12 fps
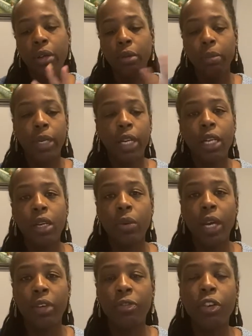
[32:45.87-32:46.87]
But
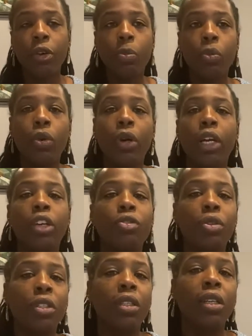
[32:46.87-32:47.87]
anyway, if you're more
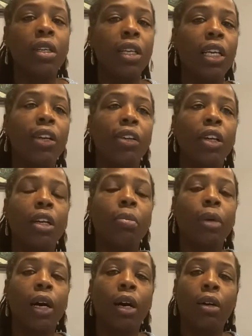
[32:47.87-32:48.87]
interested in hearing
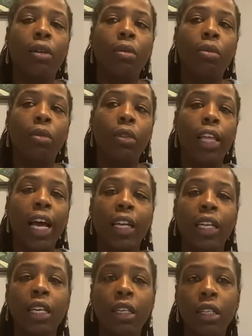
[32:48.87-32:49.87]
about that
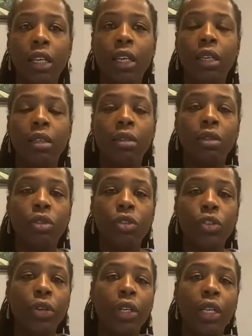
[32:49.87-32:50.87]
healing
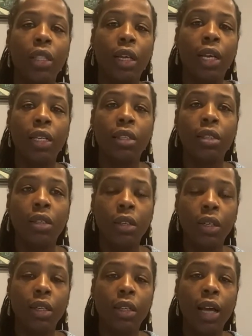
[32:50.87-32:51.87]
journey that I
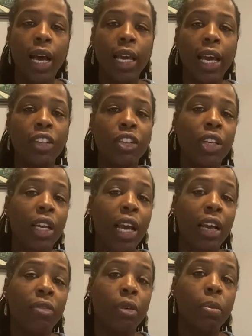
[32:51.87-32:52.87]
took, I actually
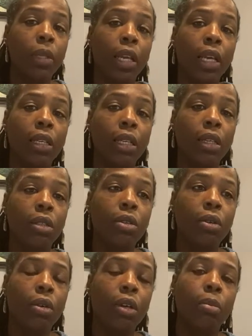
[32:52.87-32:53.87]
have a playlist
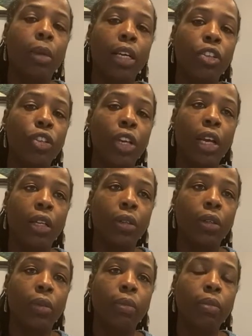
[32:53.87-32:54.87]
on my
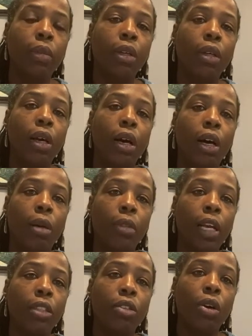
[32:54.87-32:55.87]
channel
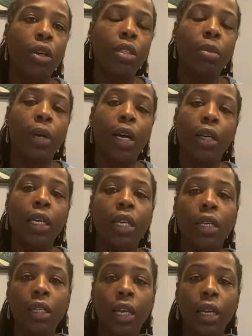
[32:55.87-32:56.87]
that talks about
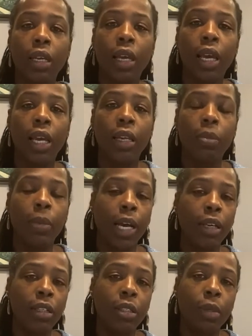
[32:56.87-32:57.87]
healing. And my
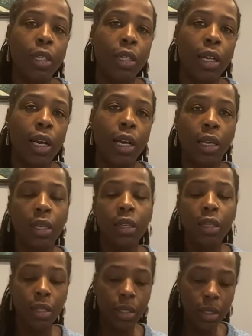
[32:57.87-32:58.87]
husband and I
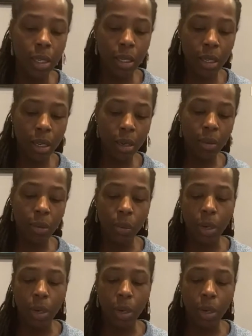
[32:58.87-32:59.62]
did a